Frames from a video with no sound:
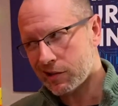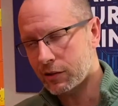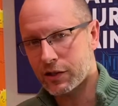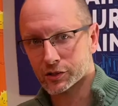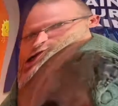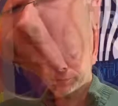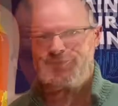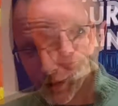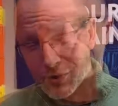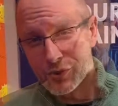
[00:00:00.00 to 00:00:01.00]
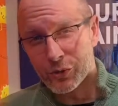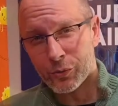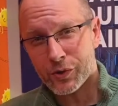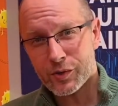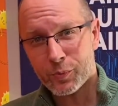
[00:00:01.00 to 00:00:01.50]
Let's go. All right. So
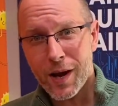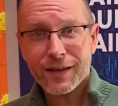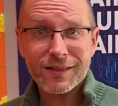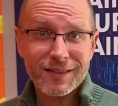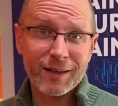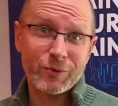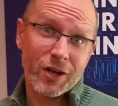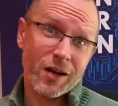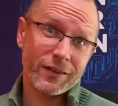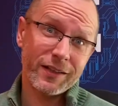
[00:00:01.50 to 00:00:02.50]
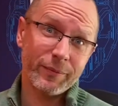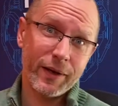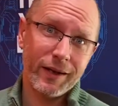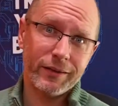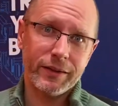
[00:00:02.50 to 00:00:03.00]
this practice that I'm talking about